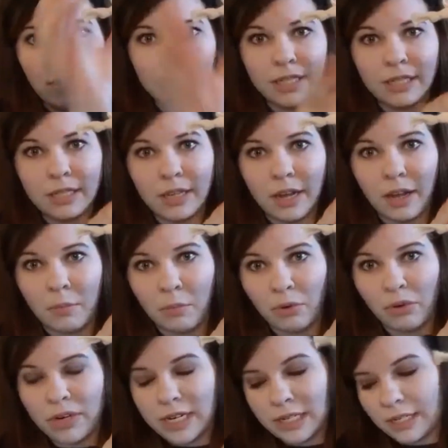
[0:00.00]
this uh,
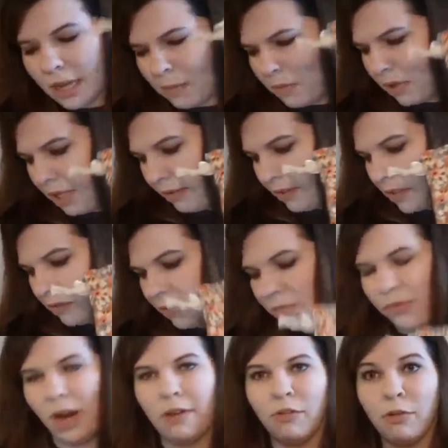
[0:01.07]
print. I believe it's
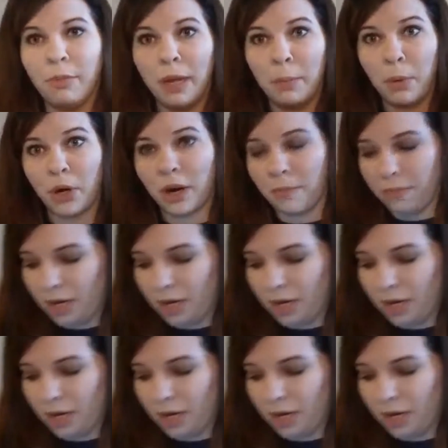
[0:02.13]
from Rifle Paper